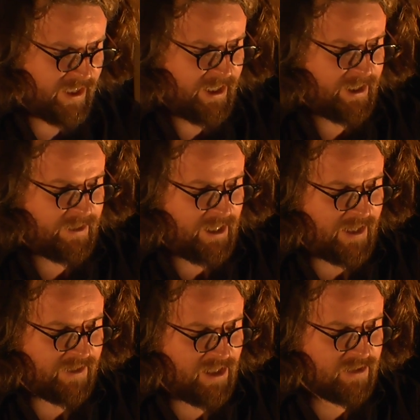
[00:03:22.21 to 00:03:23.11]

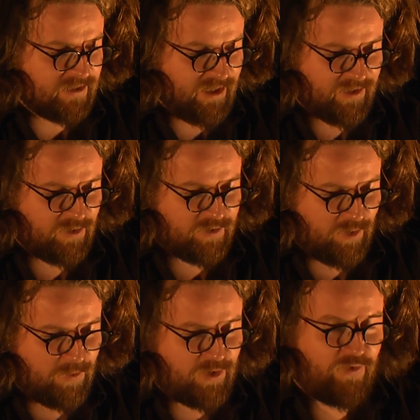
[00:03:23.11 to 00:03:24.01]
And Helga, thank you
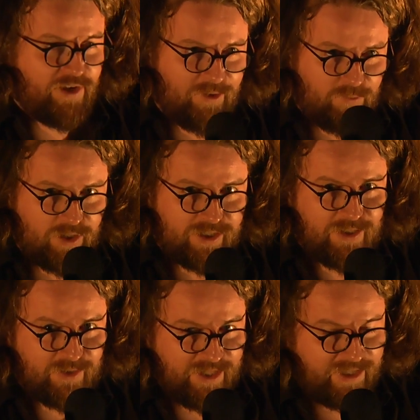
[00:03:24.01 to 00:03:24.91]
so much for that workout.